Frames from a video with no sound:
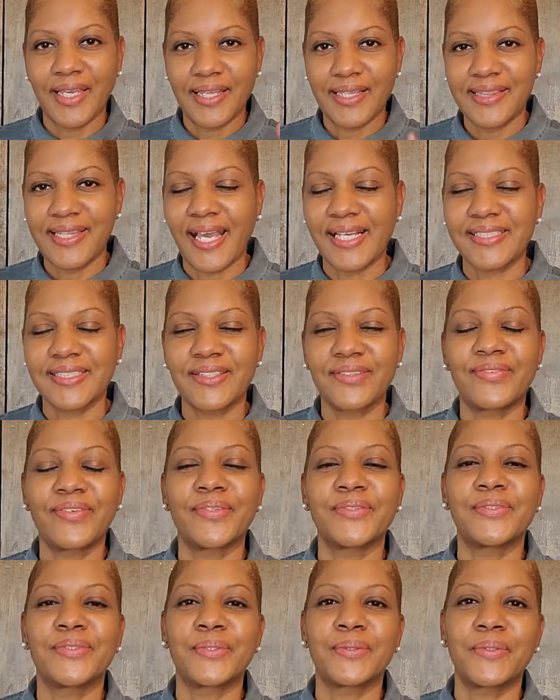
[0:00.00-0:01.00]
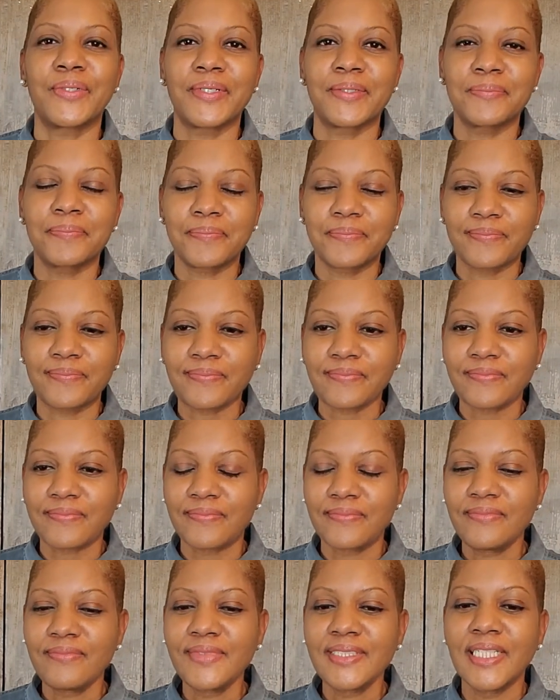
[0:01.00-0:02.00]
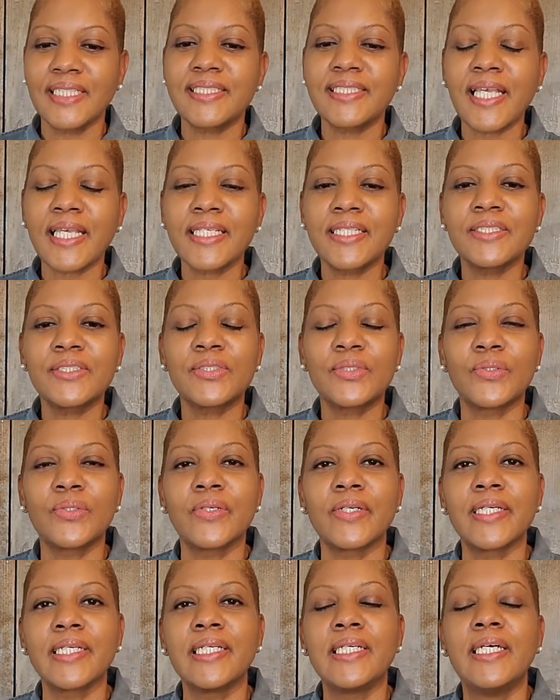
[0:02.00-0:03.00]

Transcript: That's the first story. Second story.